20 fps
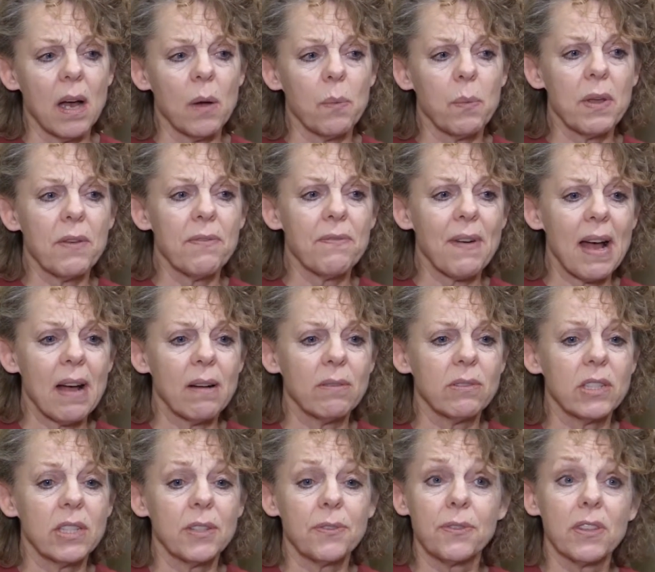We
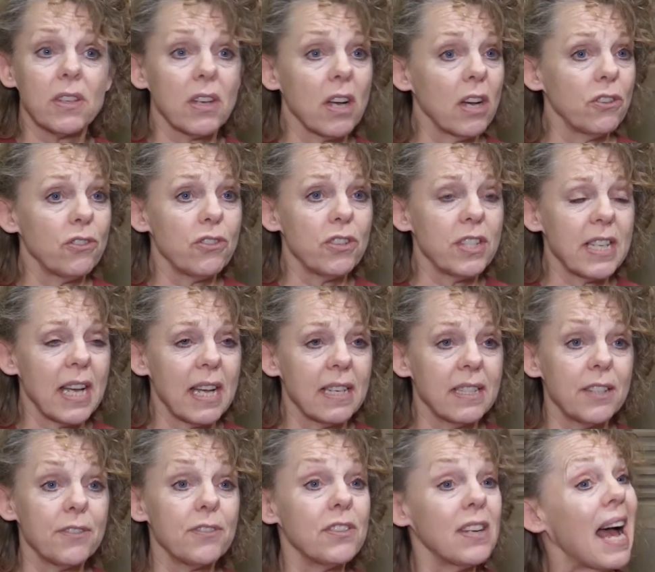found different countries had
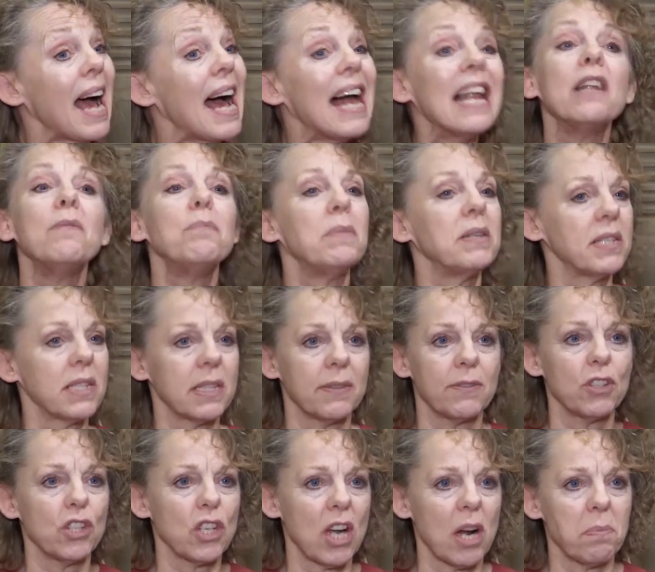different elements of
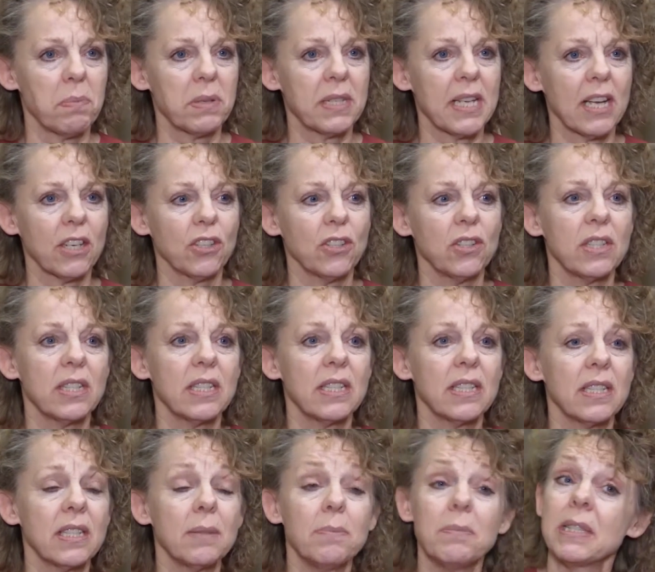a child protection
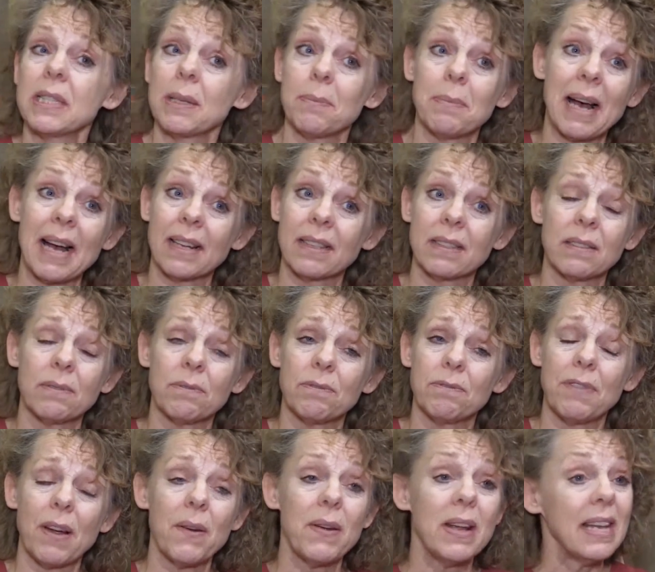system. Some had
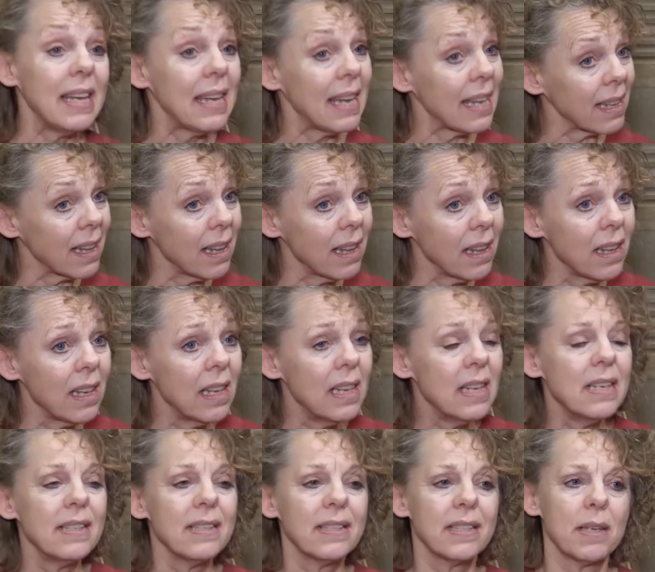very little,
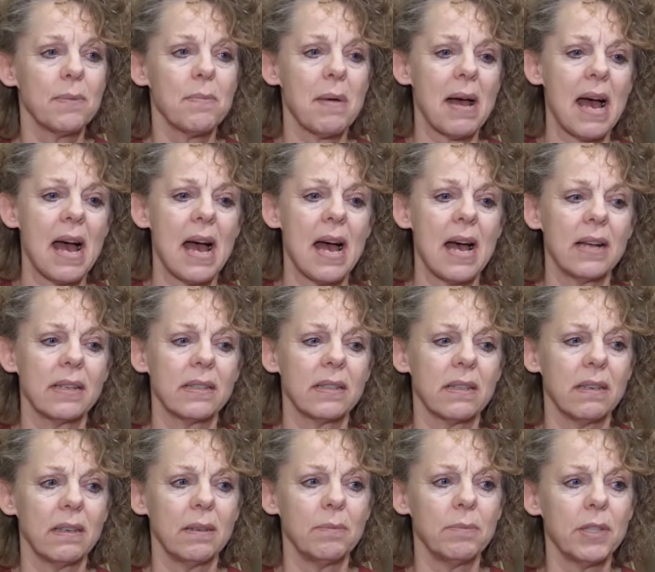some had
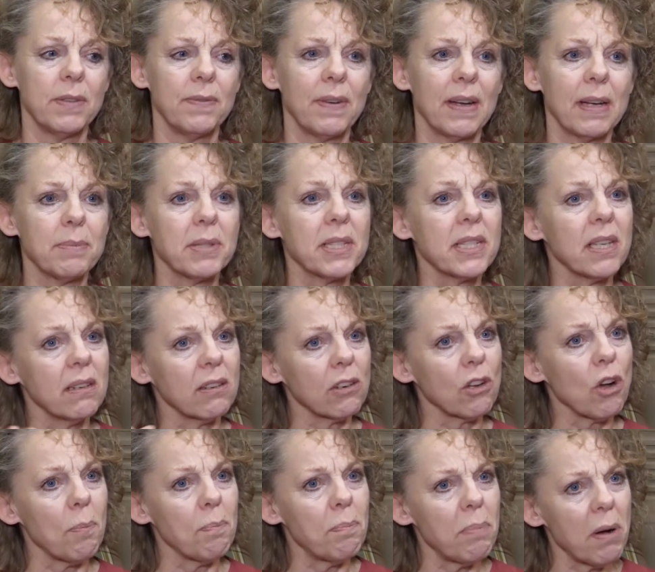developed certain
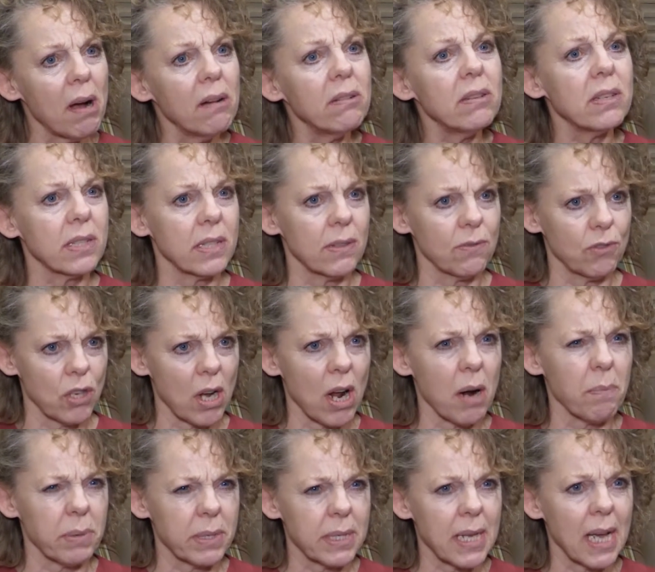components of
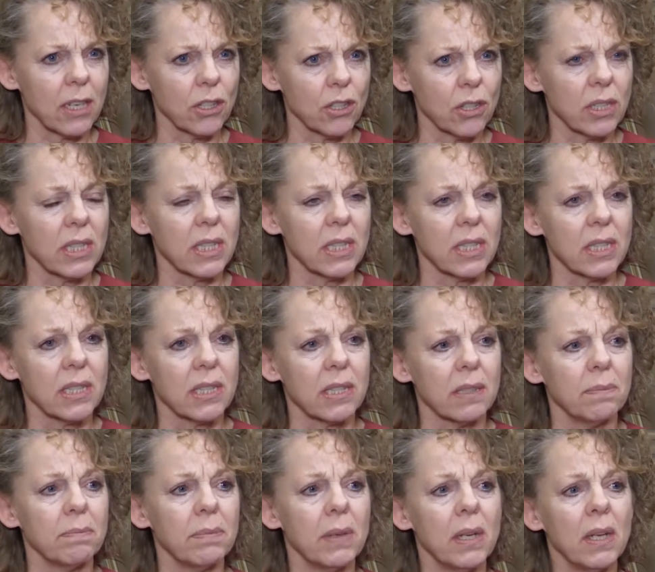child protection
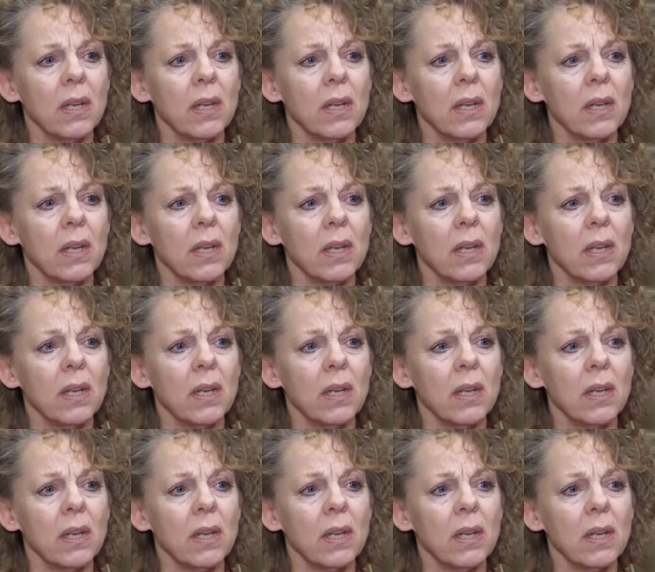system.